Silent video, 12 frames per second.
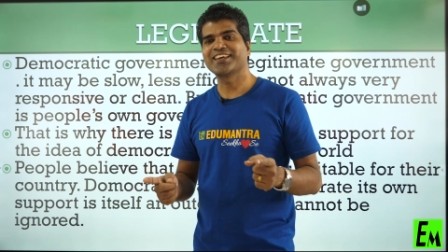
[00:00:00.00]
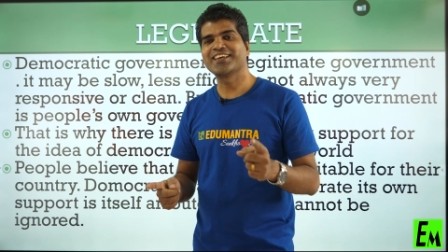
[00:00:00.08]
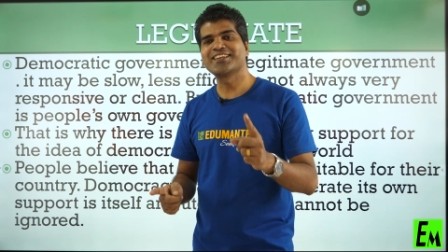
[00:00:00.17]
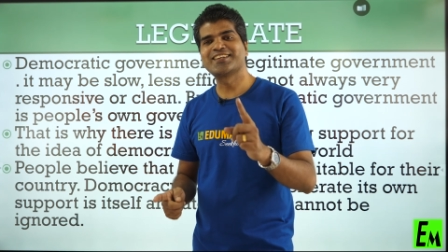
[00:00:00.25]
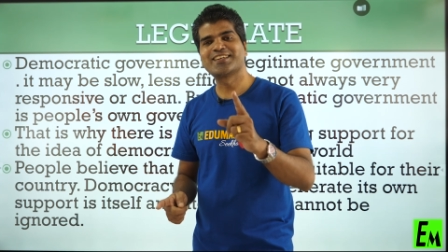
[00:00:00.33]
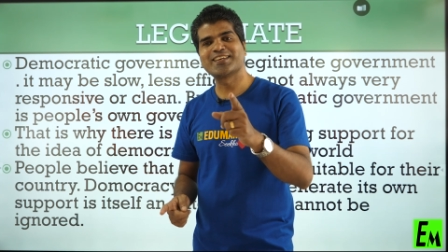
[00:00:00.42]

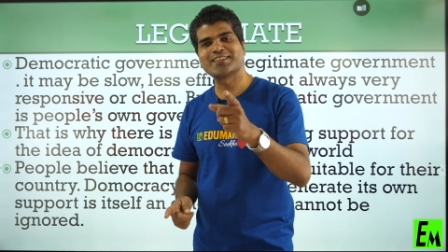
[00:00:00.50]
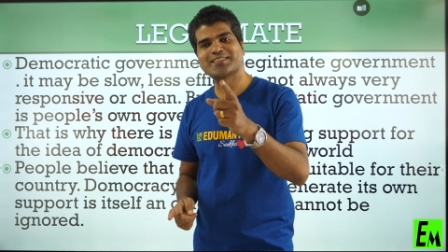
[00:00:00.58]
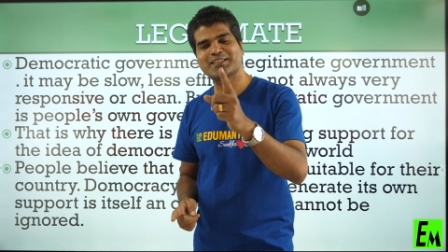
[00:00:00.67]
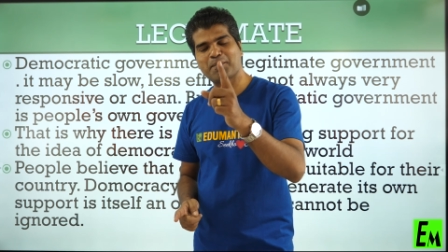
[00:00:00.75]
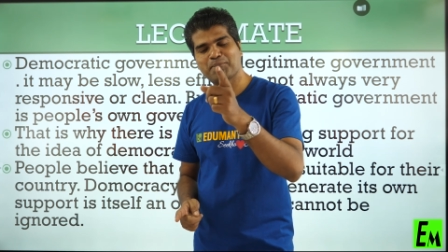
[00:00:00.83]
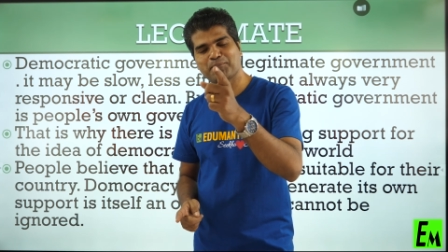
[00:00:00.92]
it is
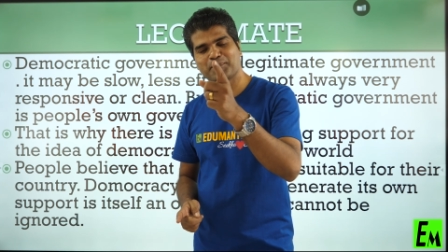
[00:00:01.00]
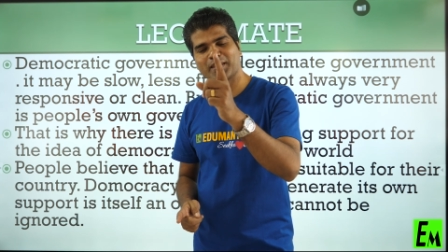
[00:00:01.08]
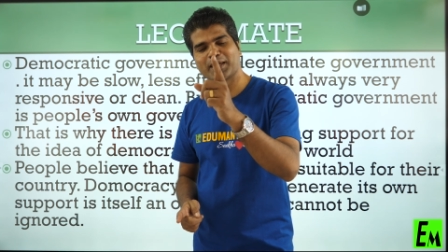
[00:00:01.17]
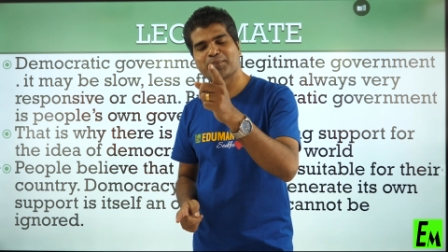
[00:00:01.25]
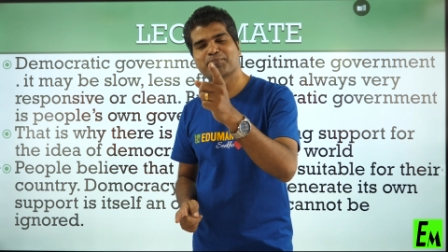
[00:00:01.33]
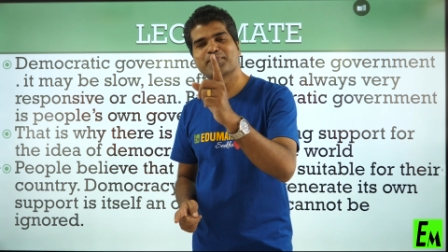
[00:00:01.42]
the
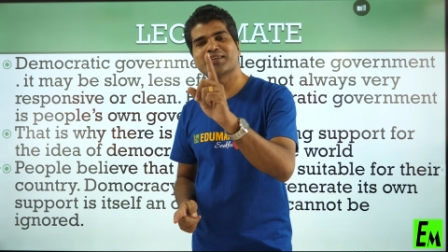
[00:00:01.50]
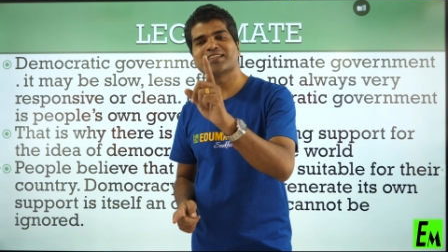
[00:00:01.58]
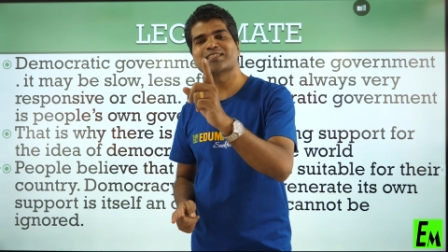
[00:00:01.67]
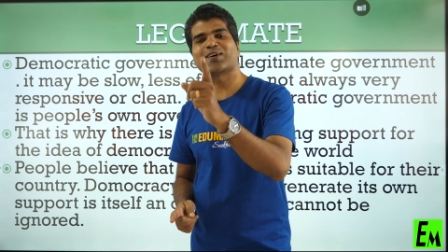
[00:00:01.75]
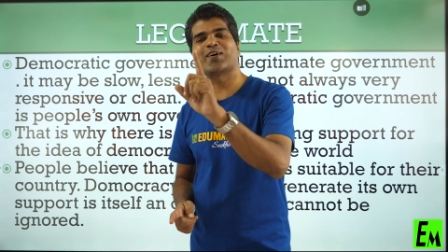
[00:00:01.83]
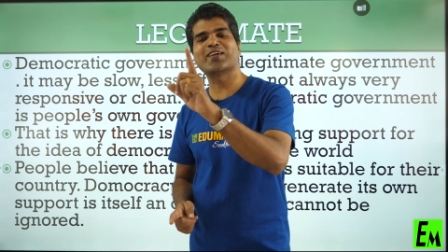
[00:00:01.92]

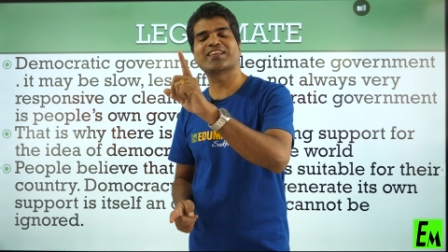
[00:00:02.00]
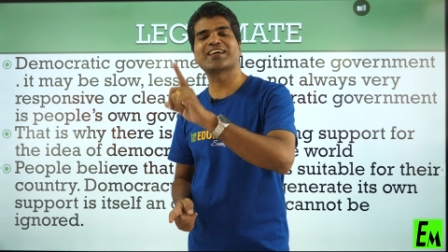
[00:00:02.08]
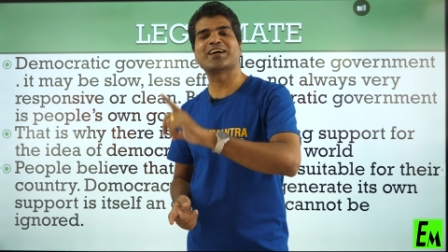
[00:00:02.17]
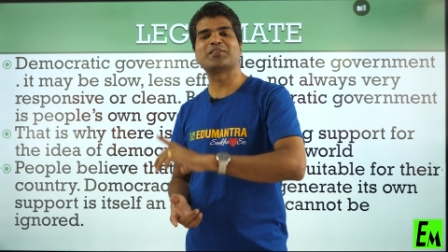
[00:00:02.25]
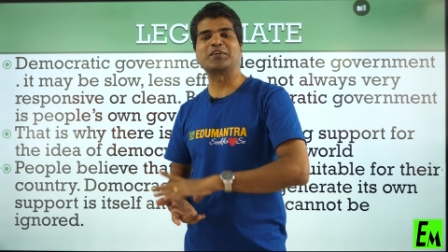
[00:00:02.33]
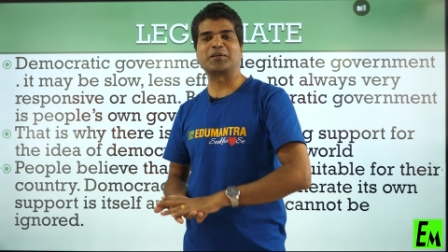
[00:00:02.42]
people's own
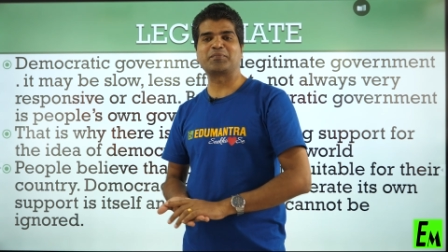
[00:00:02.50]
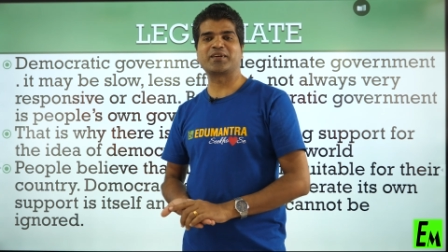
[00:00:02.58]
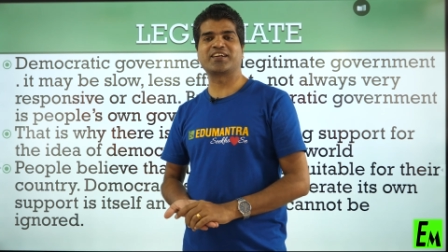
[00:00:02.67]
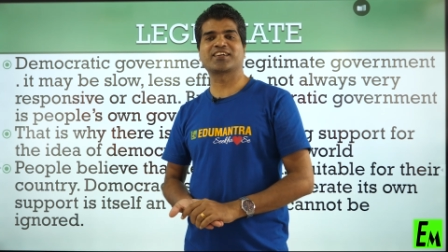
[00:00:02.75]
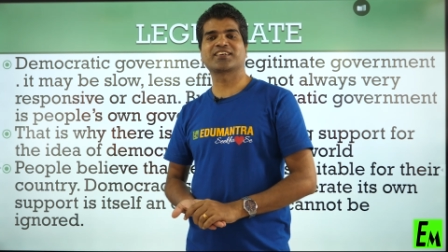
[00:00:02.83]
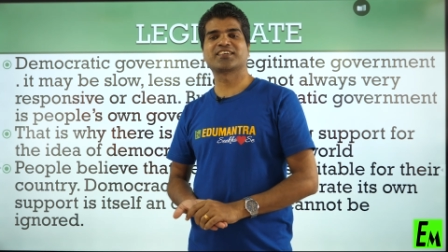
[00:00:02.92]

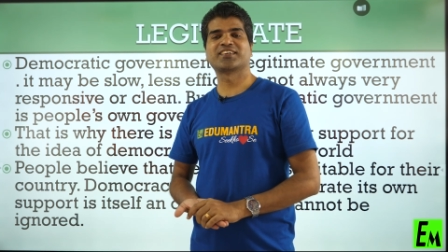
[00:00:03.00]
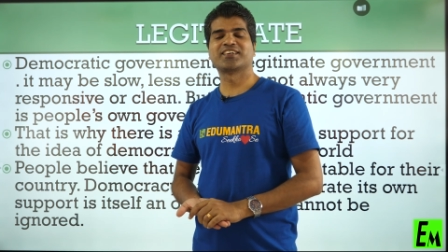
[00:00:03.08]
government.